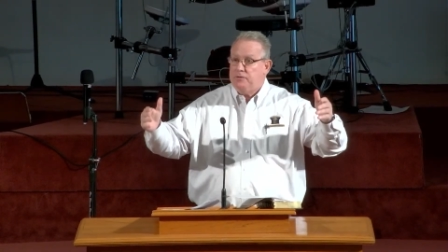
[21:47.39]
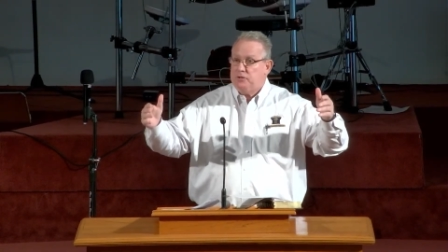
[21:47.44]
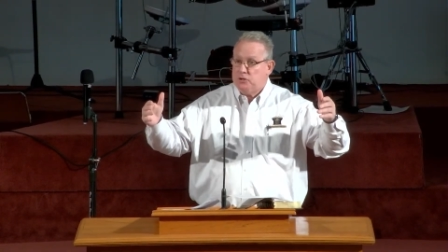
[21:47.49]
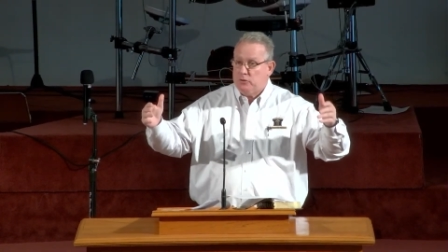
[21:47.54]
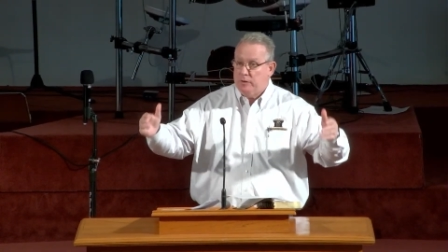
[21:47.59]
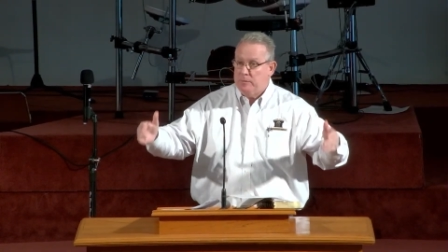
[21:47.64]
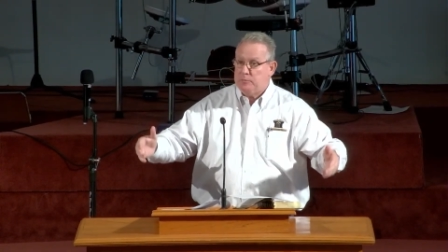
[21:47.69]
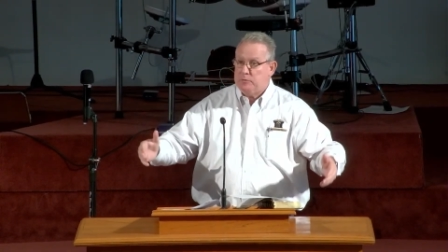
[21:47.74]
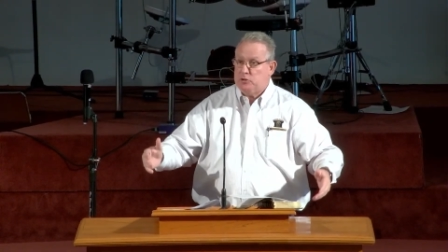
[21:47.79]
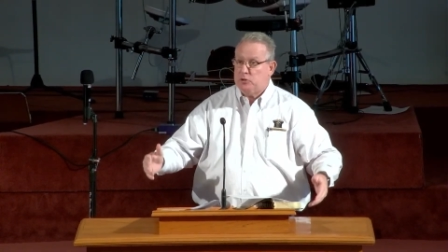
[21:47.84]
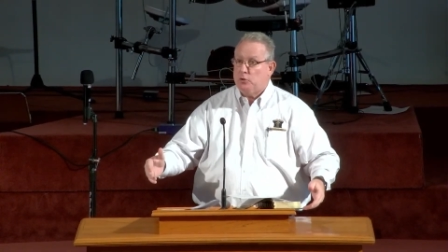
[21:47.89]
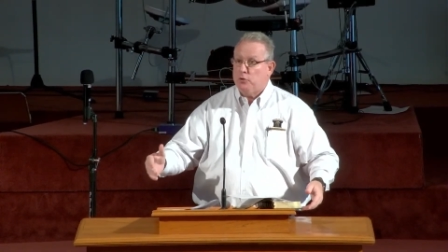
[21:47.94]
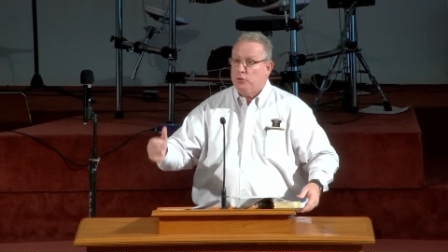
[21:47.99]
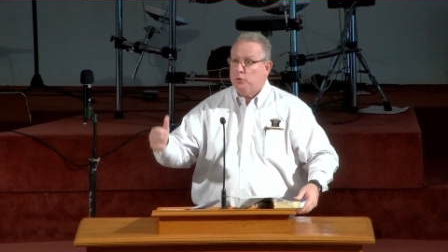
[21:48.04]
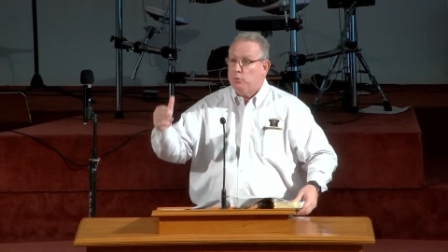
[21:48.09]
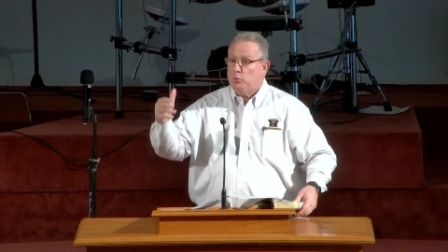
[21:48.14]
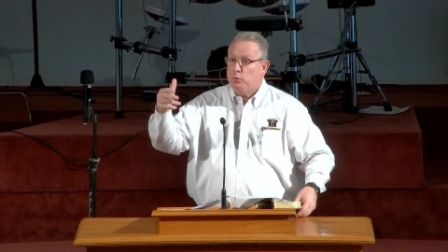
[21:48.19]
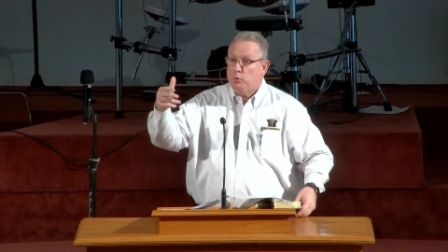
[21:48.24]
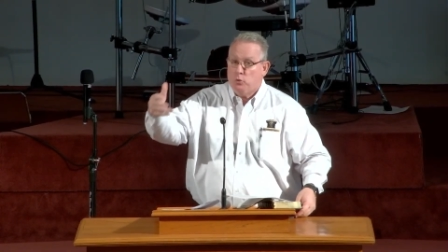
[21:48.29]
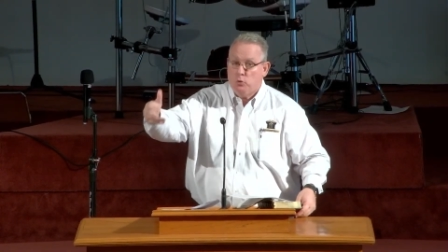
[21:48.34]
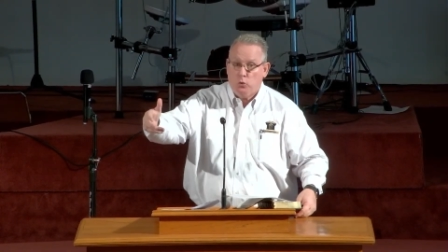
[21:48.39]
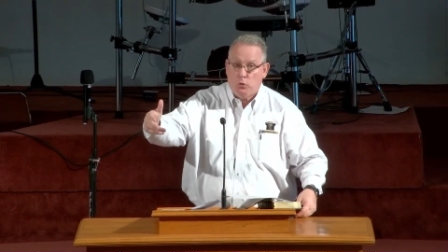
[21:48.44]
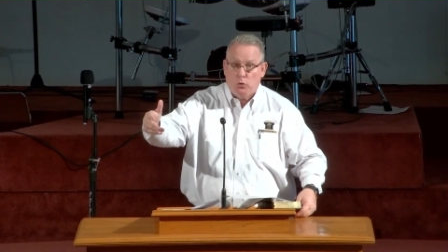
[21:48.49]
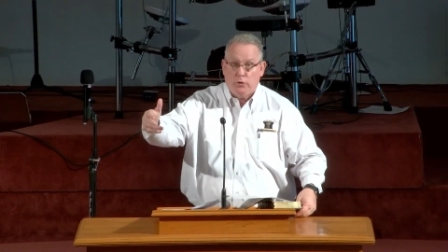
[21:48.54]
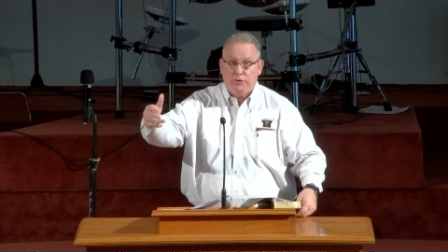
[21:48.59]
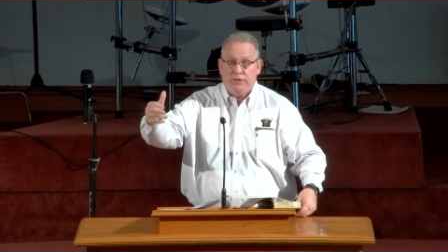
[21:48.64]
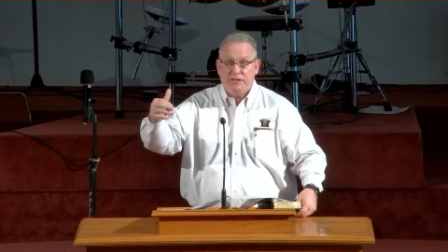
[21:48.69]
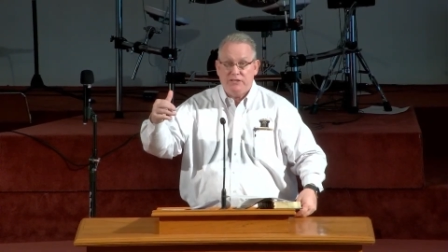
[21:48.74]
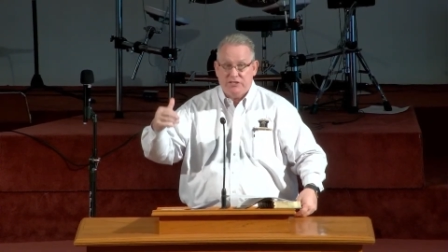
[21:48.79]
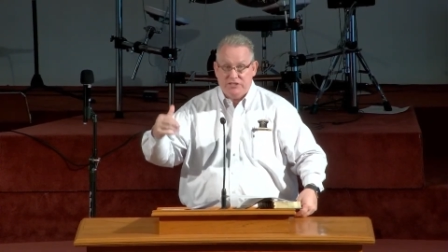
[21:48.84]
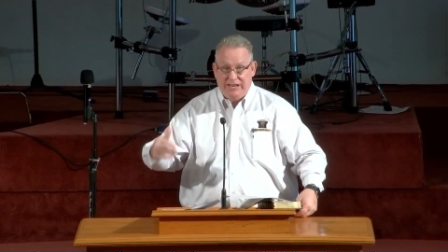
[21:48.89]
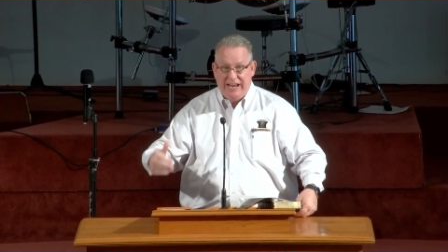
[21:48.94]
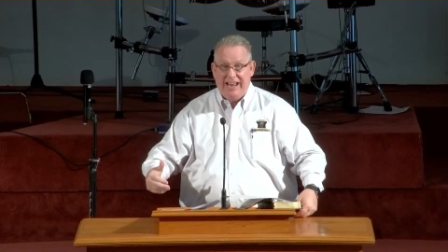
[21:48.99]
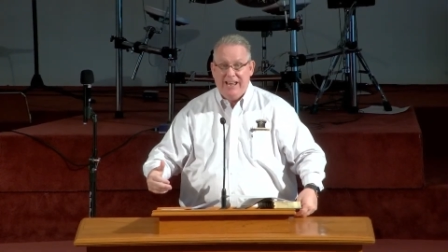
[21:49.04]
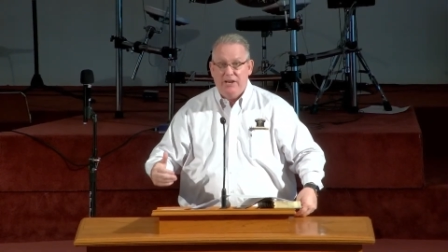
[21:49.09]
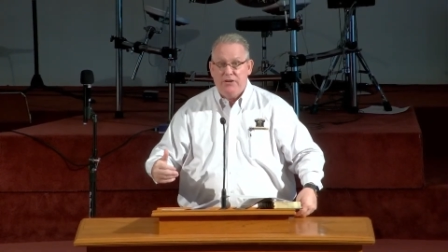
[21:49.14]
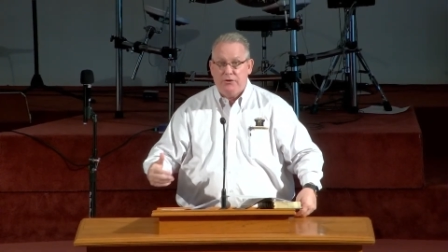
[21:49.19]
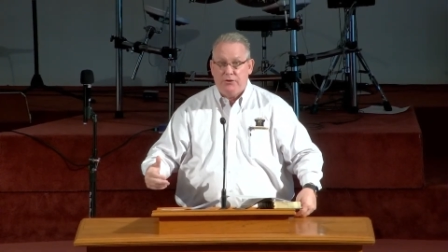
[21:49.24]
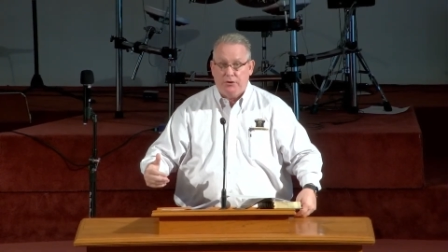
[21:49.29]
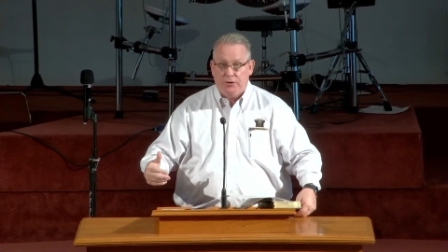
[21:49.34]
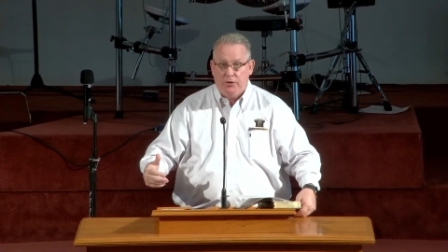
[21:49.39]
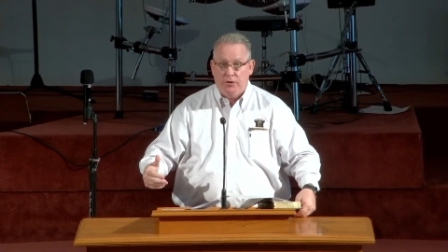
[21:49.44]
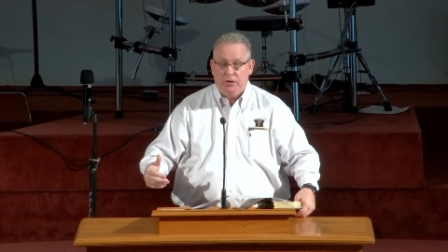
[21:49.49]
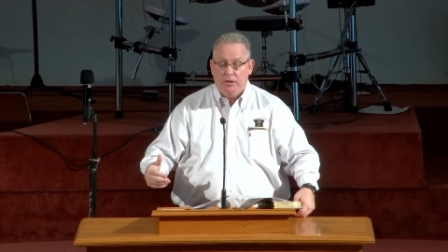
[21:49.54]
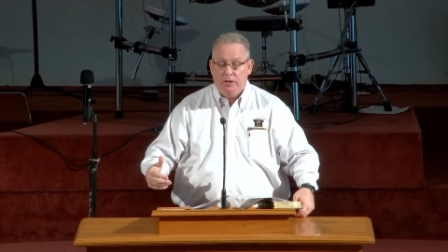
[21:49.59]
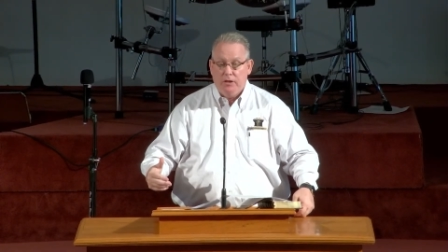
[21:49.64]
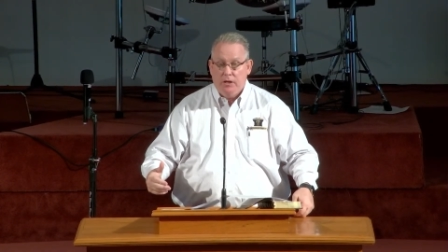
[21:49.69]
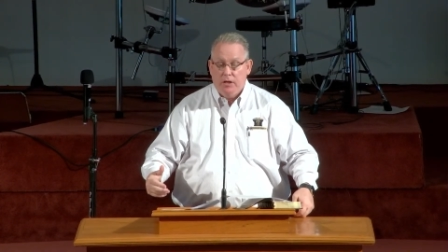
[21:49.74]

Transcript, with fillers: Scripture, the rule, the standard